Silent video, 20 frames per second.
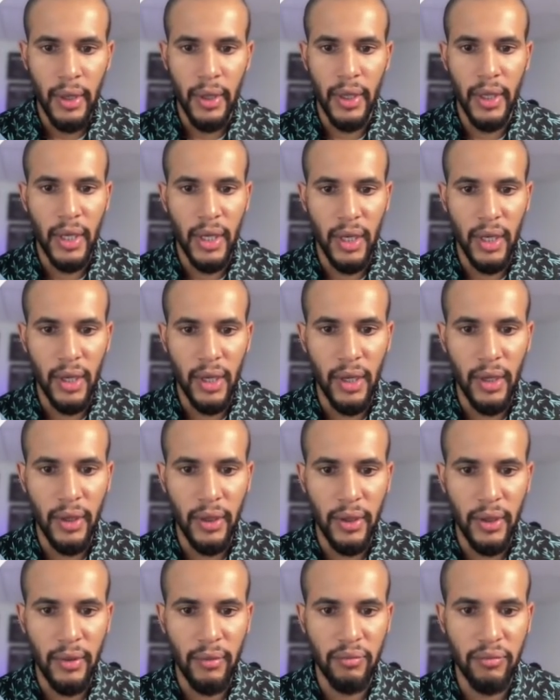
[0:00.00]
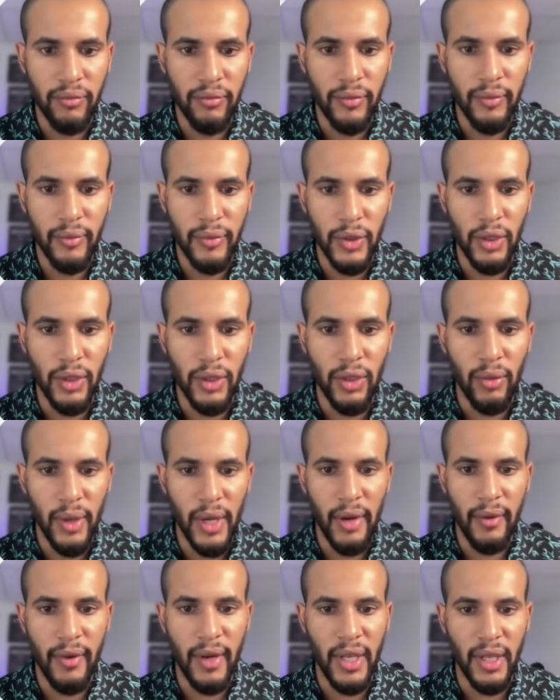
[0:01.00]
we
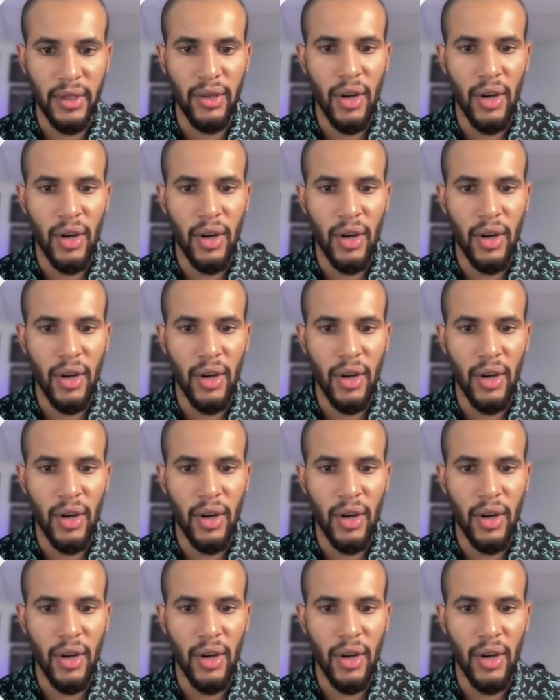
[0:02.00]
have like